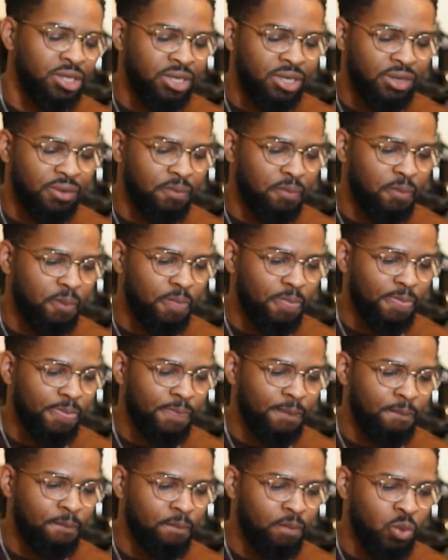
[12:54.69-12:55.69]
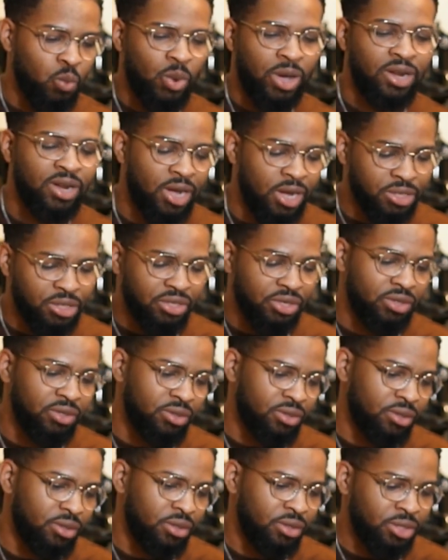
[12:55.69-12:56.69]
it, why not
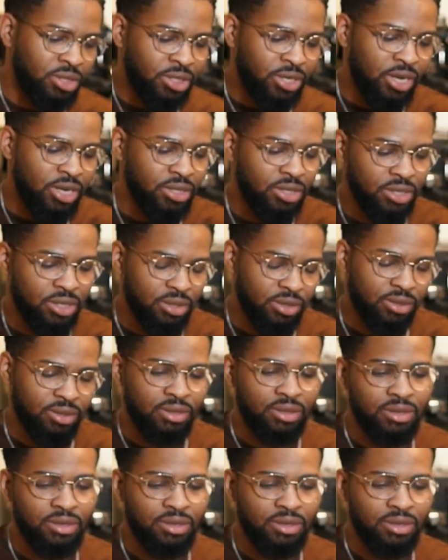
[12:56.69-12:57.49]
just change it?